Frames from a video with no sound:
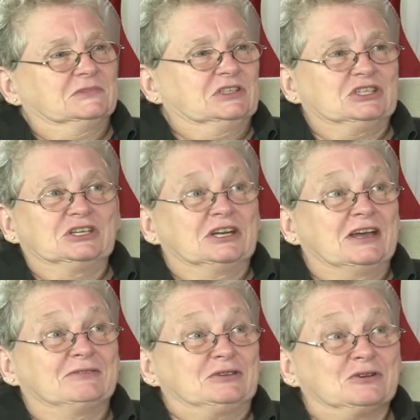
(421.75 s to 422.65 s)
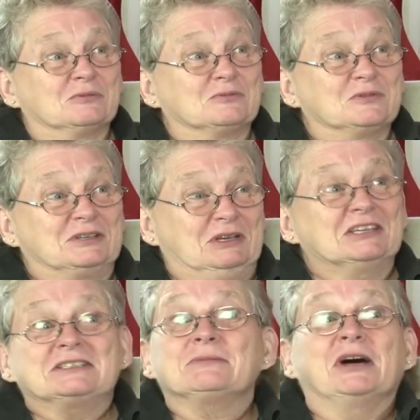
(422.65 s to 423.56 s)
she didn't have any trouble with
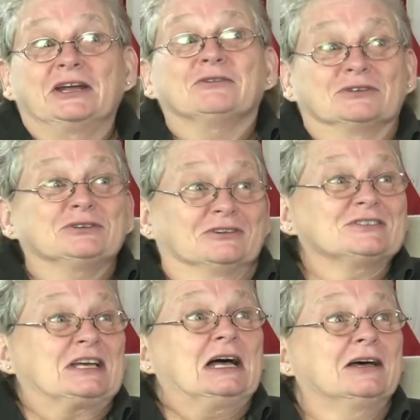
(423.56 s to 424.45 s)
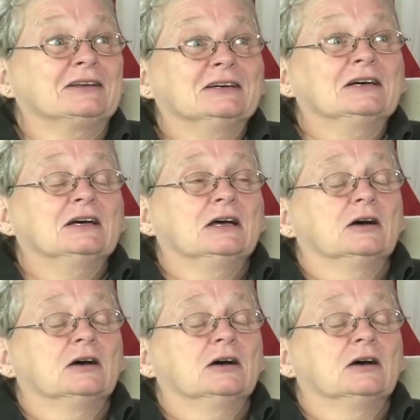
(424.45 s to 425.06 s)
getting somebody mm-hmm. over to her side. Mm-hmm.